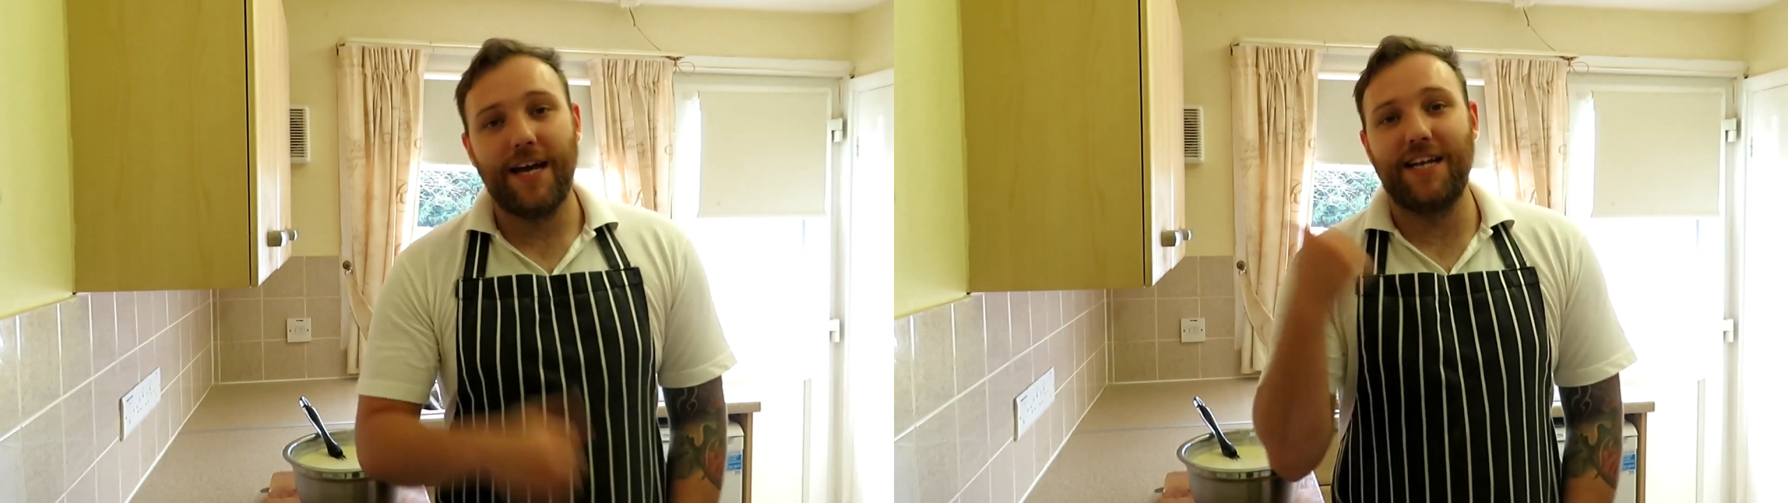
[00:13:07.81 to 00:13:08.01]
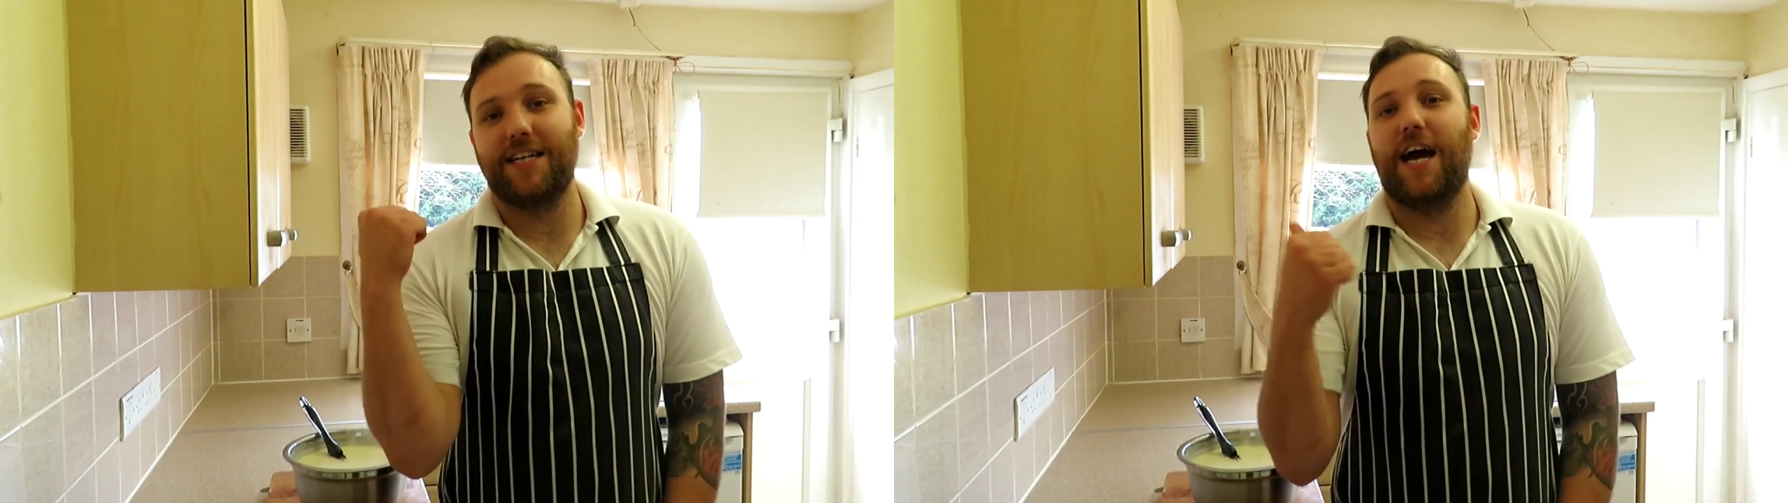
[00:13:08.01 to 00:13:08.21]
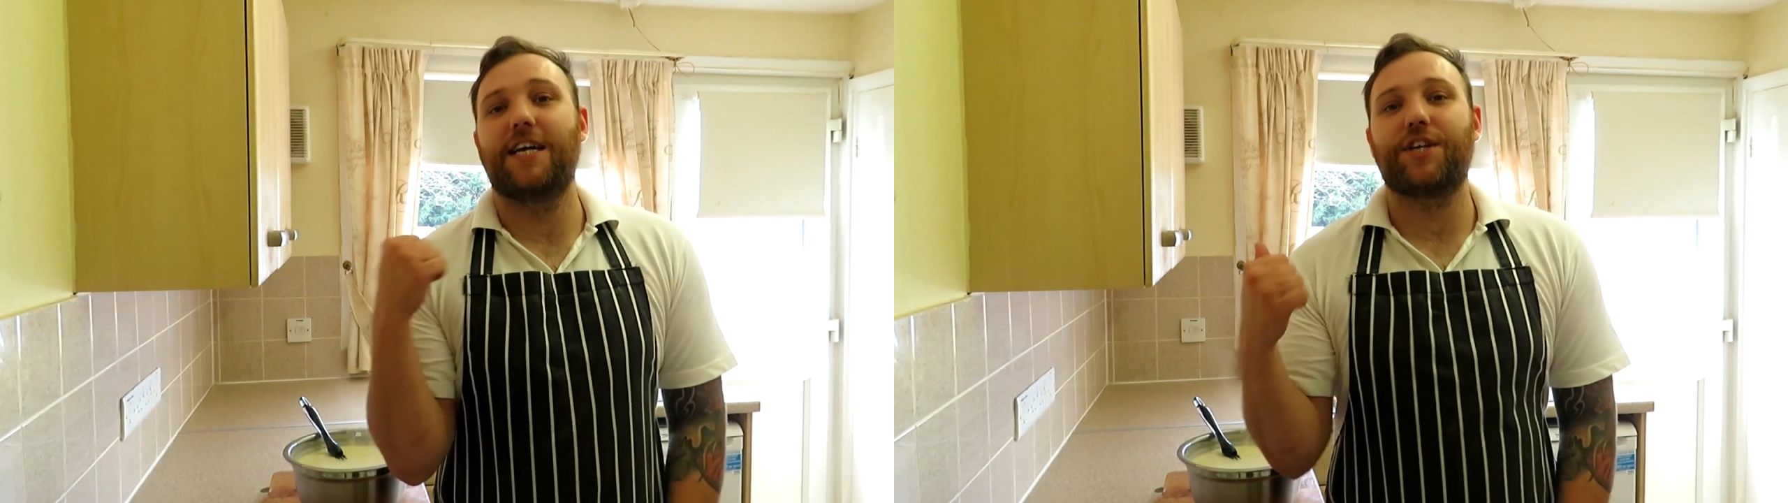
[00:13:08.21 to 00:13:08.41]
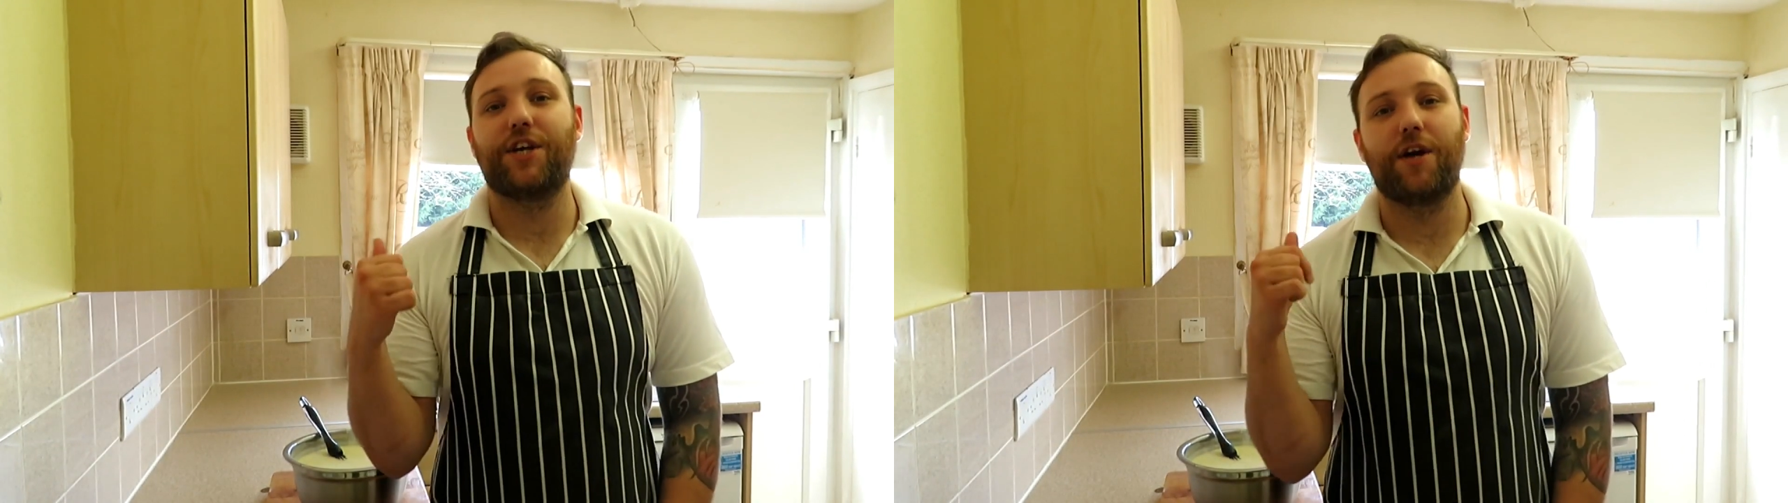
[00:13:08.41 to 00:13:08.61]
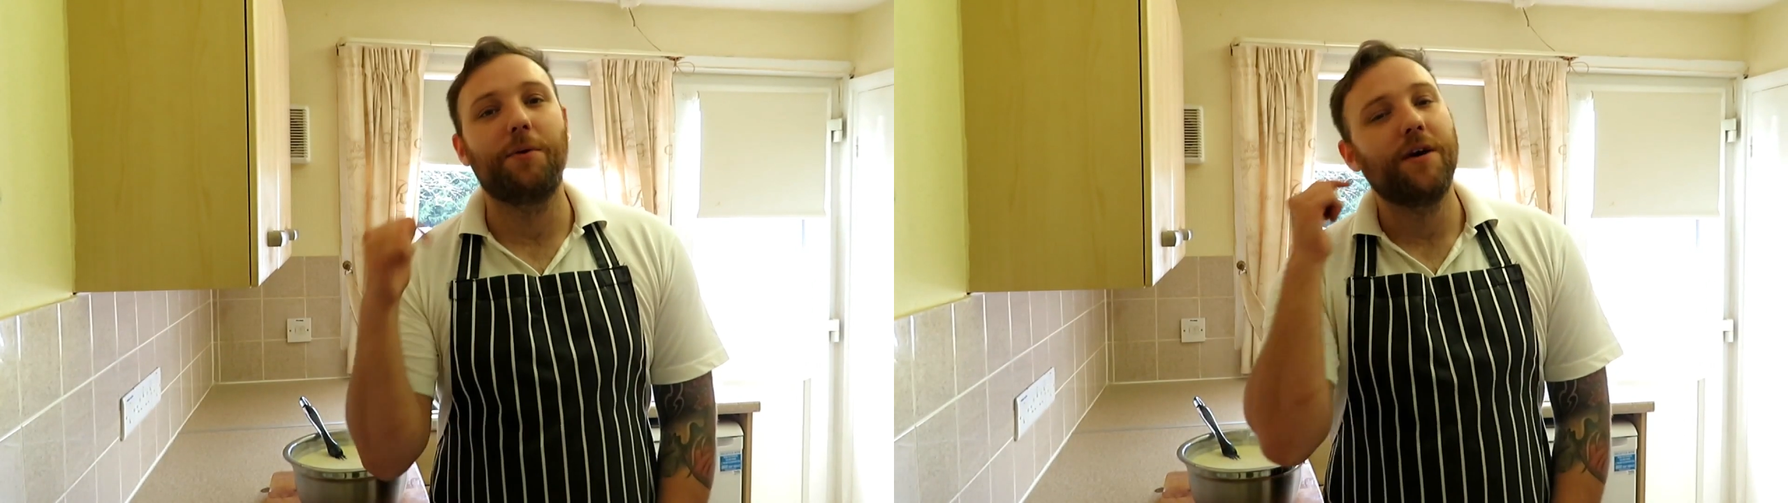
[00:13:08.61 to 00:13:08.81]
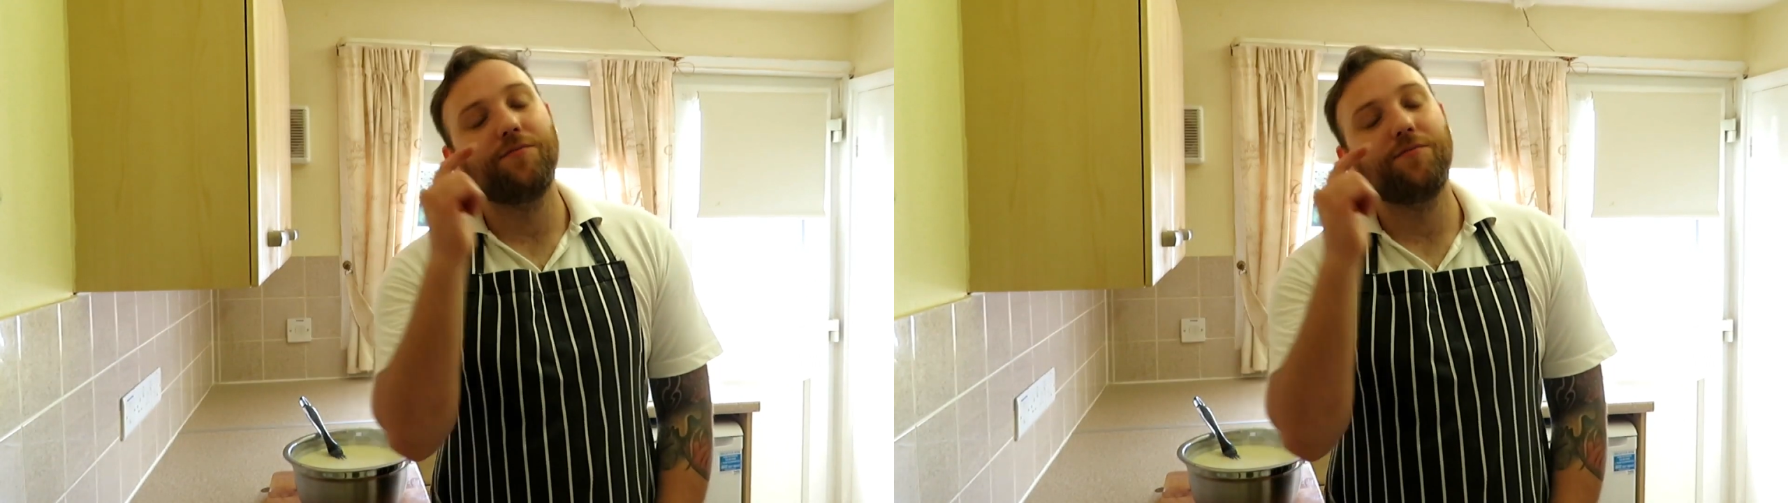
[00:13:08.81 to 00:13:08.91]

into HQ,